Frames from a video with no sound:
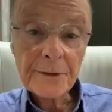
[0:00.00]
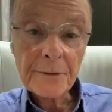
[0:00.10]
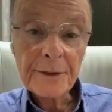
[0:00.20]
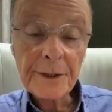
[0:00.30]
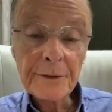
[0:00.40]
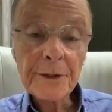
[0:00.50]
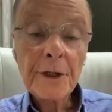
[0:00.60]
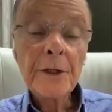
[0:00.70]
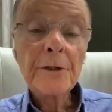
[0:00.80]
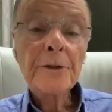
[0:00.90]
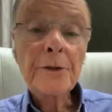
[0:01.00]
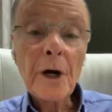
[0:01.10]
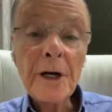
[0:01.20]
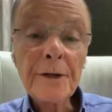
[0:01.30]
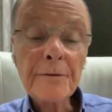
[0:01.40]
Because his
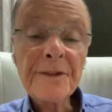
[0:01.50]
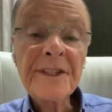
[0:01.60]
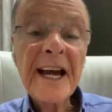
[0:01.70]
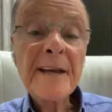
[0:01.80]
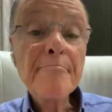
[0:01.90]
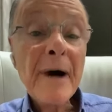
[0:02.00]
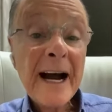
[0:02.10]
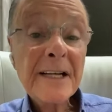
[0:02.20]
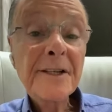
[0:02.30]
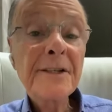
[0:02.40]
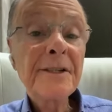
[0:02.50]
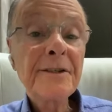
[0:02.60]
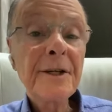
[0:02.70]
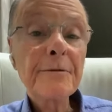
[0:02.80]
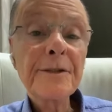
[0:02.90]
chosen ones become
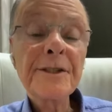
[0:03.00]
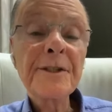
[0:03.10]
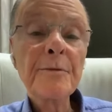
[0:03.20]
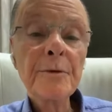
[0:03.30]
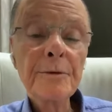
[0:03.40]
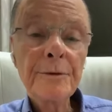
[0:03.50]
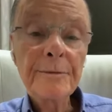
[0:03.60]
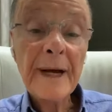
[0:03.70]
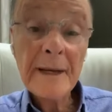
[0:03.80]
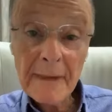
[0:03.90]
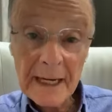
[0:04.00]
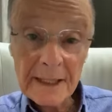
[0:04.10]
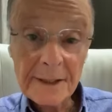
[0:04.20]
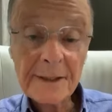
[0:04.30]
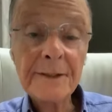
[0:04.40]
the image of God in this
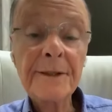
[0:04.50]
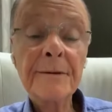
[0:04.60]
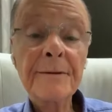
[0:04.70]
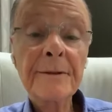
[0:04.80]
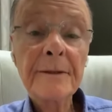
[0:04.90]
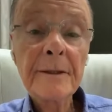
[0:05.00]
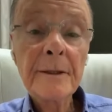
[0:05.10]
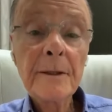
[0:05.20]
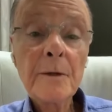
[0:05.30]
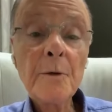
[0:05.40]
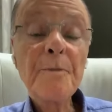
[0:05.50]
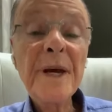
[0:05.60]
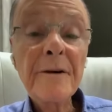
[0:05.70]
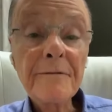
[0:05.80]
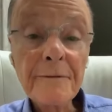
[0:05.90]
world.
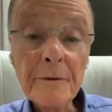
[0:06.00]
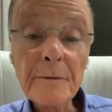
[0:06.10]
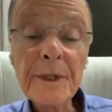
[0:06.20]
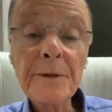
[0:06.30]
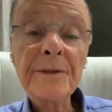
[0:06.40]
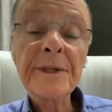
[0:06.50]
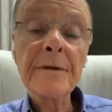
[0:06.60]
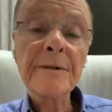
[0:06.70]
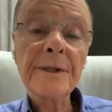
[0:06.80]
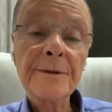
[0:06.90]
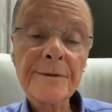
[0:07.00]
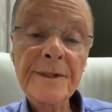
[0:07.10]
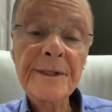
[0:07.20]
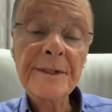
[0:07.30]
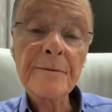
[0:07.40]
God's image, the
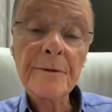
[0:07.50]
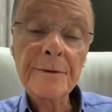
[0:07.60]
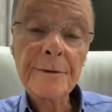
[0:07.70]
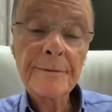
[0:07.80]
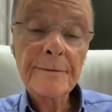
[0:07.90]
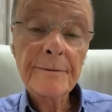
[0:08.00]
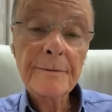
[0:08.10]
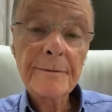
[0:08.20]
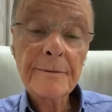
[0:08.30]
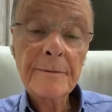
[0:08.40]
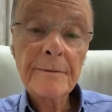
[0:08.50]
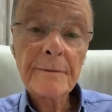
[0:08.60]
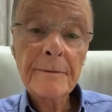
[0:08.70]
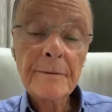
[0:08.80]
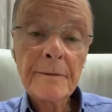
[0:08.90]
fragrance of Christ in this world.